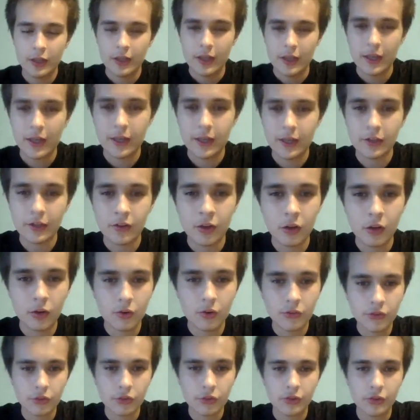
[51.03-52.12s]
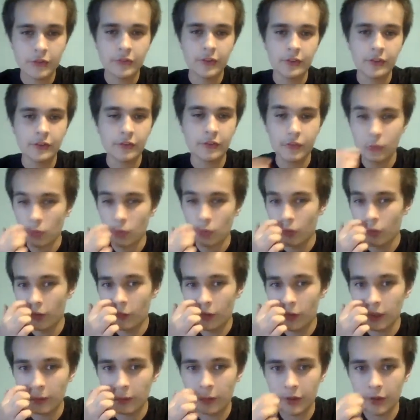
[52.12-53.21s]
eight dollars thirty cents if you really
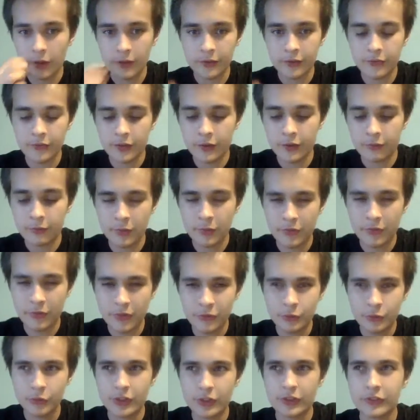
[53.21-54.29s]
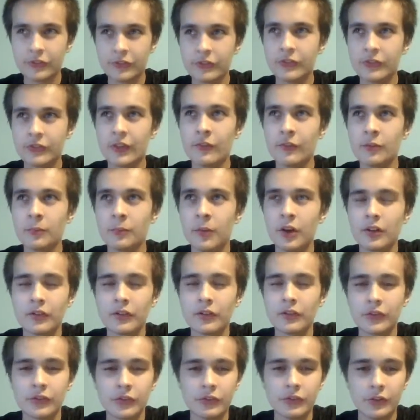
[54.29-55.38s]
want to play it safe. But this was like seven
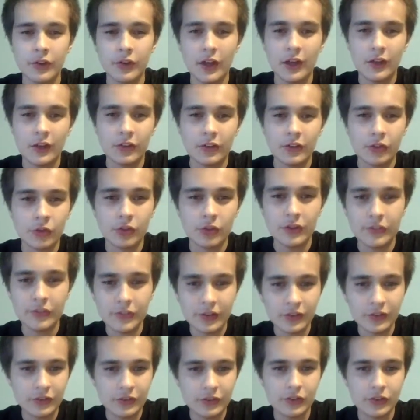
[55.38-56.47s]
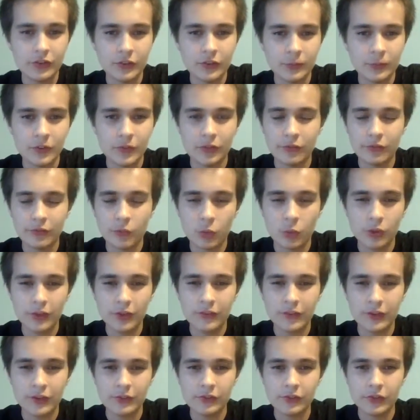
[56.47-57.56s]
bucks thirty cents or something, forty
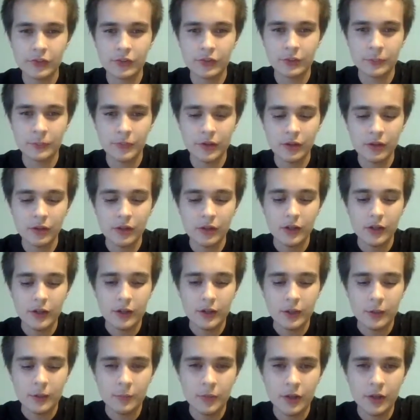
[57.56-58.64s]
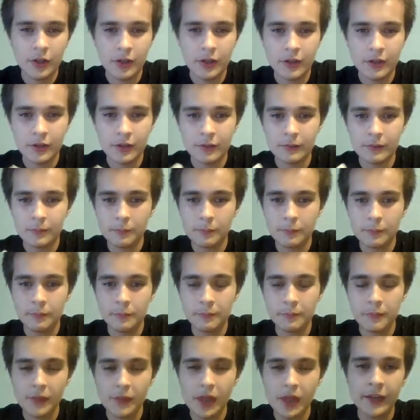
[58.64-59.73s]
cents or something. But
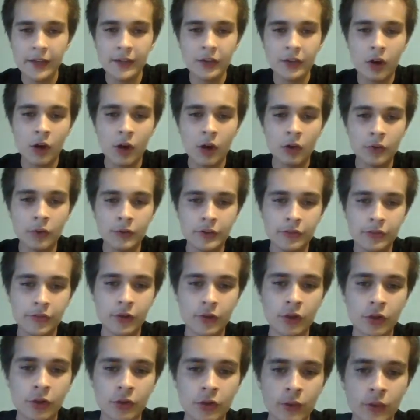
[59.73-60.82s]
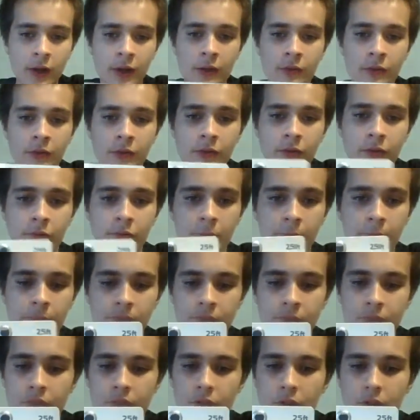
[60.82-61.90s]
eight dollars if you're gonna round.
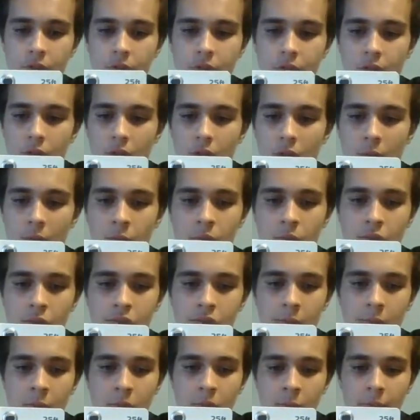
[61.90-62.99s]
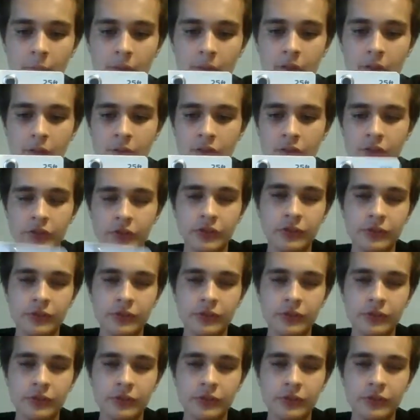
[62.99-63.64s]
I really should be more prepared. Just